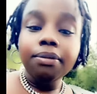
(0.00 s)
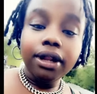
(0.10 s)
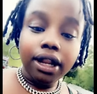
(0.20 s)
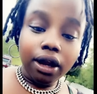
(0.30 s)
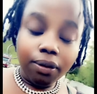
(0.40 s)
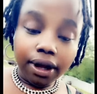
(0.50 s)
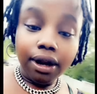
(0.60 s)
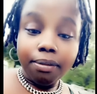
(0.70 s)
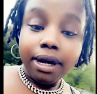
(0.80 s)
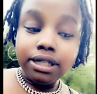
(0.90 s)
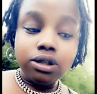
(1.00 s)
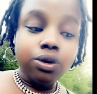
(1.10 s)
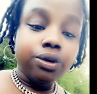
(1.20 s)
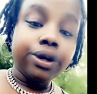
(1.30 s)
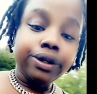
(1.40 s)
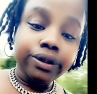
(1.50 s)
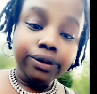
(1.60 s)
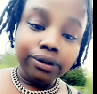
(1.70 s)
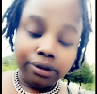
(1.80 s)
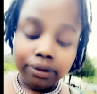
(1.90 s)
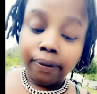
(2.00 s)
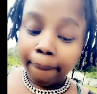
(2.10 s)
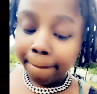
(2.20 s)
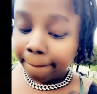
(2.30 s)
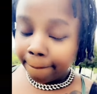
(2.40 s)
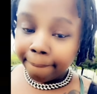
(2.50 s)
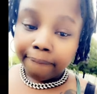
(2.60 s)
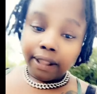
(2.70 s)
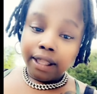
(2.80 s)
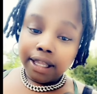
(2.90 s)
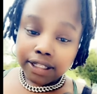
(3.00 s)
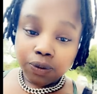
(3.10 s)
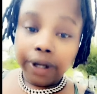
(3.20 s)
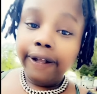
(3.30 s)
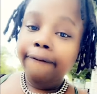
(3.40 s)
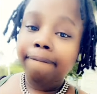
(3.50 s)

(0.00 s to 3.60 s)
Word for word: the narrator of my story. And guess what?